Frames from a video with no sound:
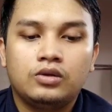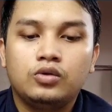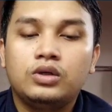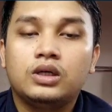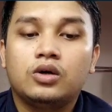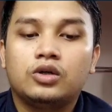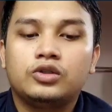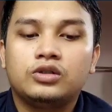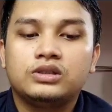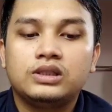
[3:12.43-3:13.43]
to the
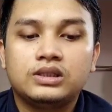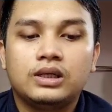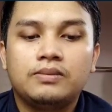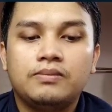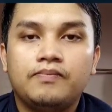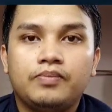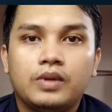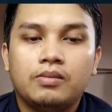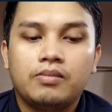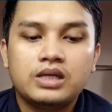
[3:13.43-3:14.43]
control system
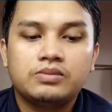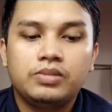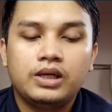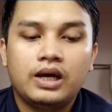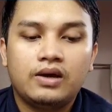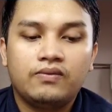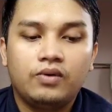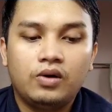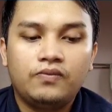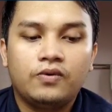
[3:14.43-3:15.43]
must have
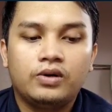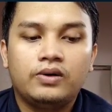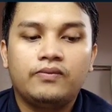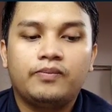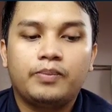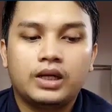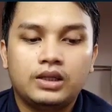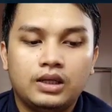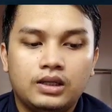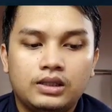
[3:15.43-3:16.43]
no foreign
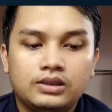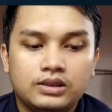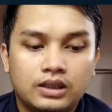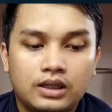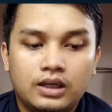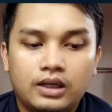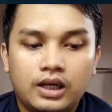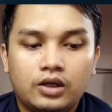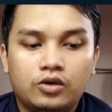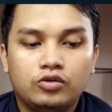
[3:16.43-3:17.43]
particles
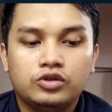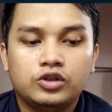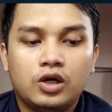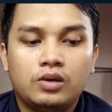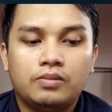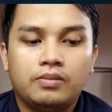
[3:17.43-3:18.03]
that could stop